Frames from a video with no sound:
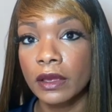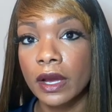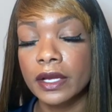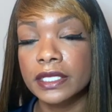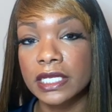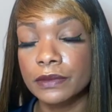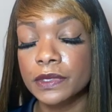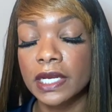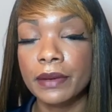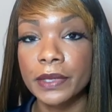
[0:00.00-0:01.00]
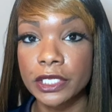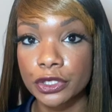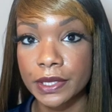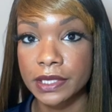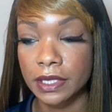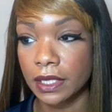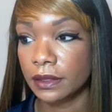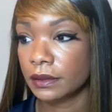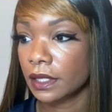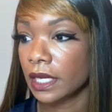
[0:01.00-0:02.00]
on teams that I'm interested
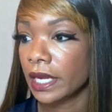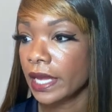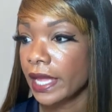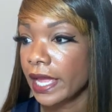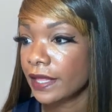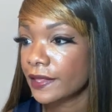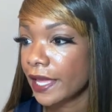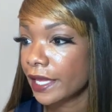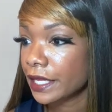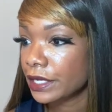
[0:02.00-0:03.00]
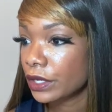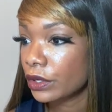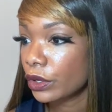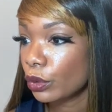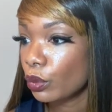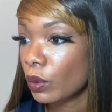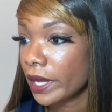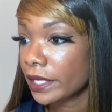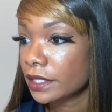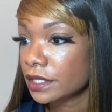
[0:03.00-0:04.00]
in. And then
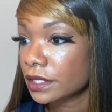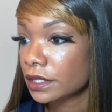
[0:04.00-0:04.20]
what?